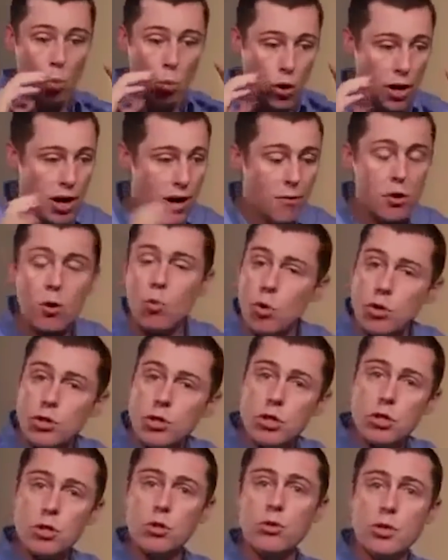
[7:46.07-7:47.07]
whatever it
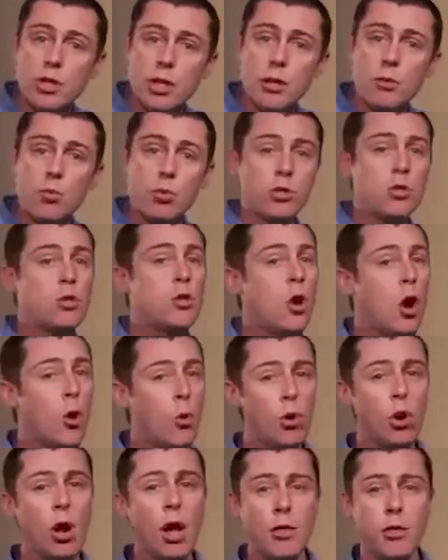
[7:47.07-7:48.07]
was that you did was
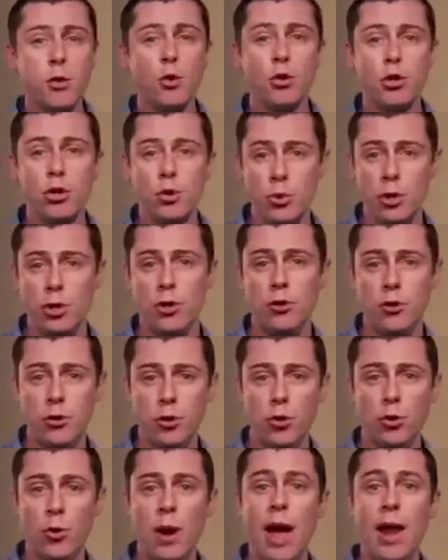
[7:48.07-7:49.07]
not what I thought you were going to
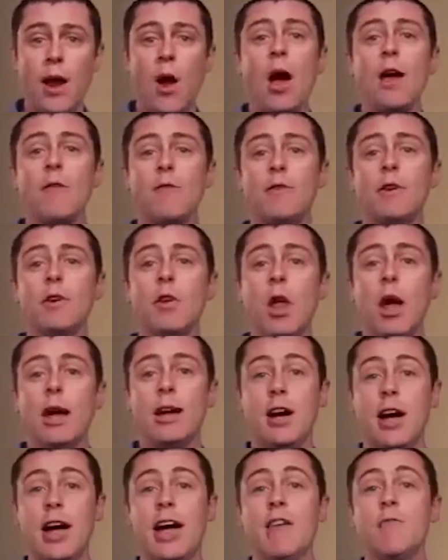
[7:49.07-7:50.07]
do, and I feel
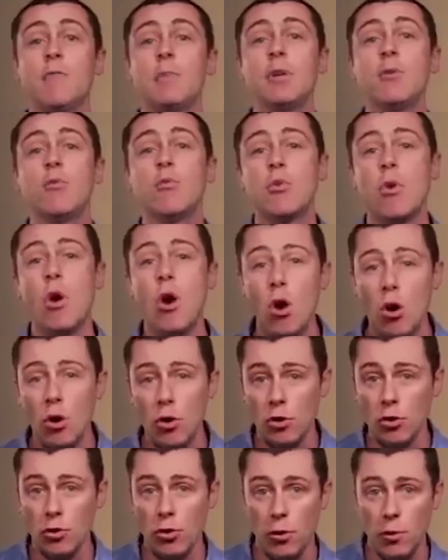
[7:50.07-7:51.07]
like I have been
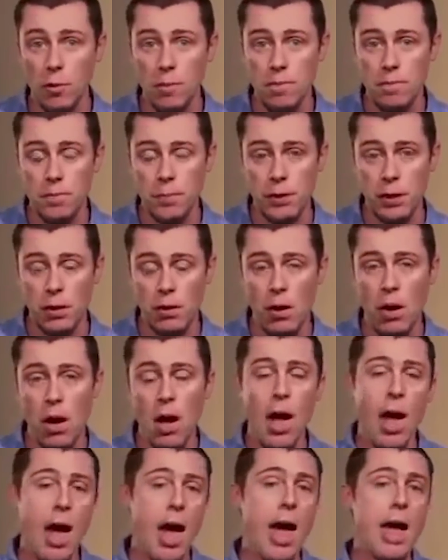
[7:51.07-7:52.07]
wronged.
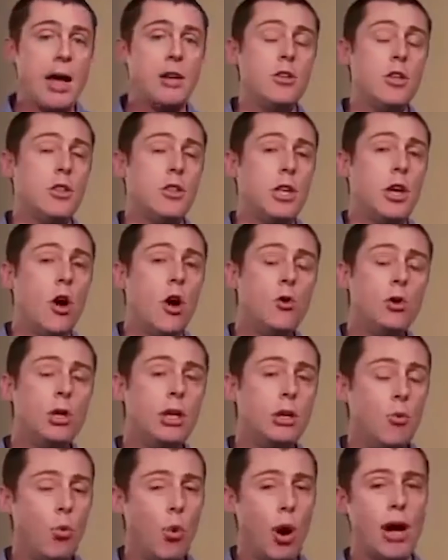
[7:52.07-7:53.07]
And the
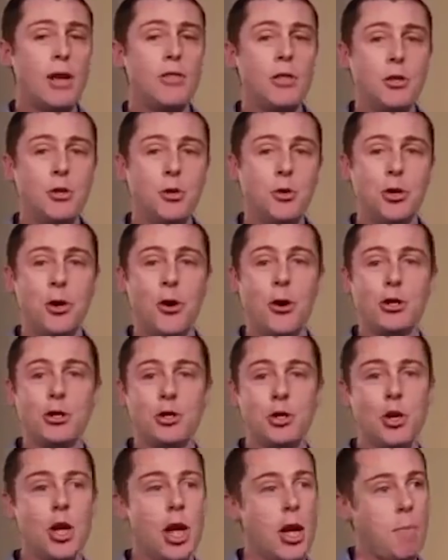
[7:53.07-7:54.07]
only way that you're going
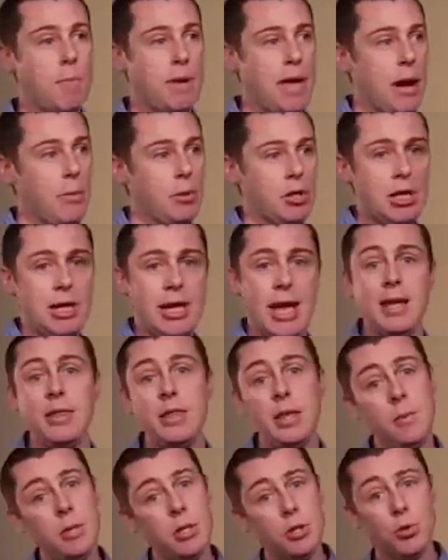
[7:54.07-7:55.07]
to be able to
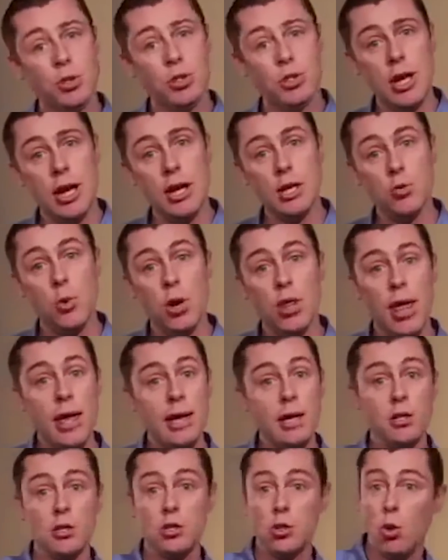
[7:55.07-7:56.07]
get them into a stage where
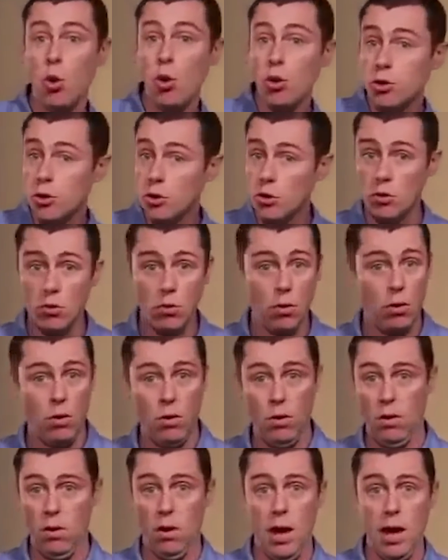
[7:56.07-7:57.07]
they can talk to you
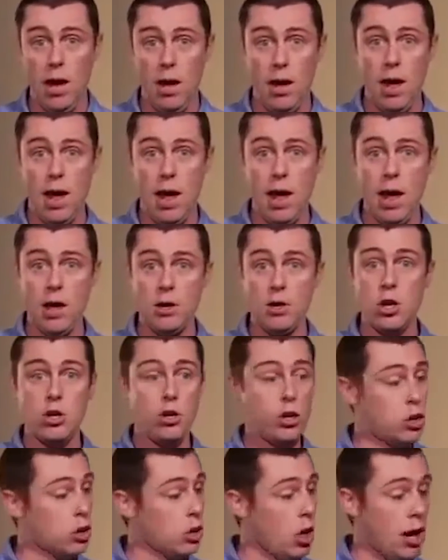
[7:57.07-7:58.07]

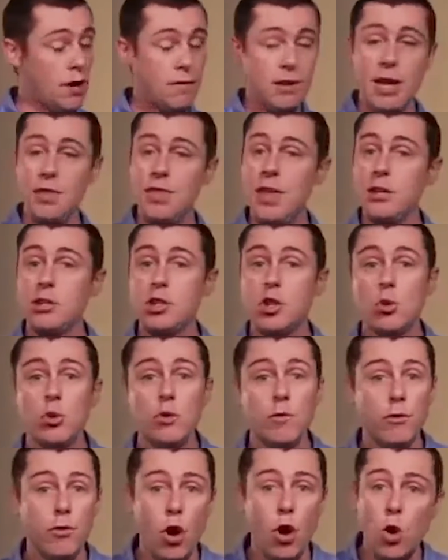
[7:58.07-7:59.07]
and you can kind of get that to
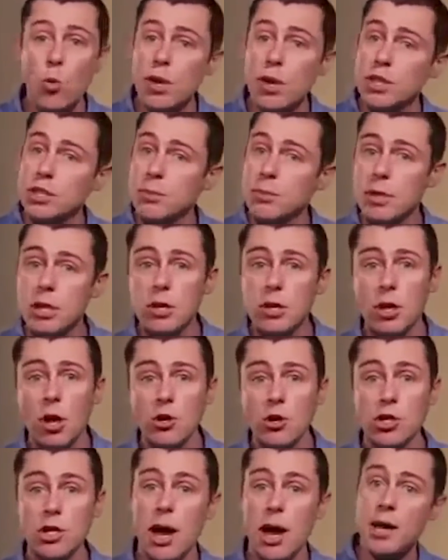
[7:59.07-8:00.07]
and fro where there's a bit of
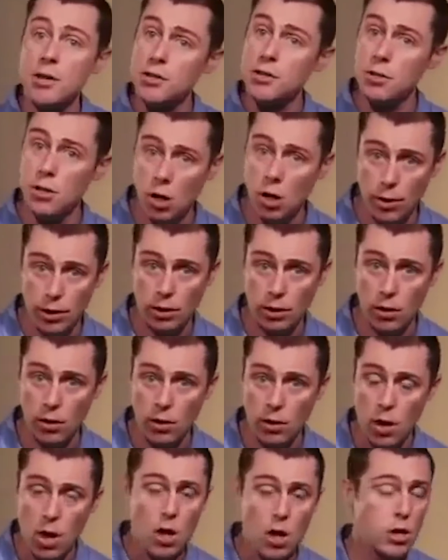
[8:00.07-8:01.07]
negotiation going
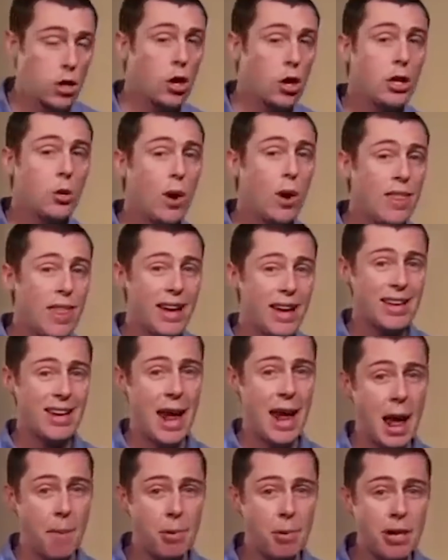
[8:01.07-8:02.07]
on, the only way that
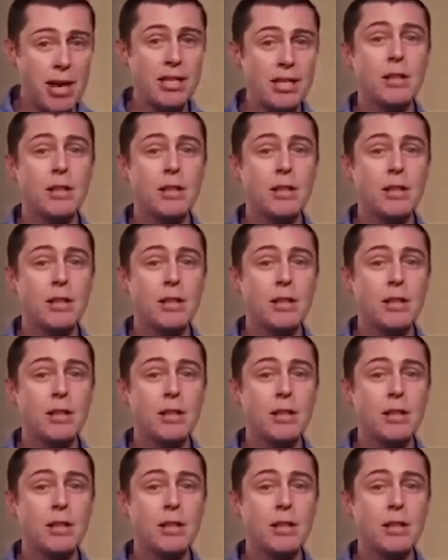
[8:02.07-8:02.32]
can happen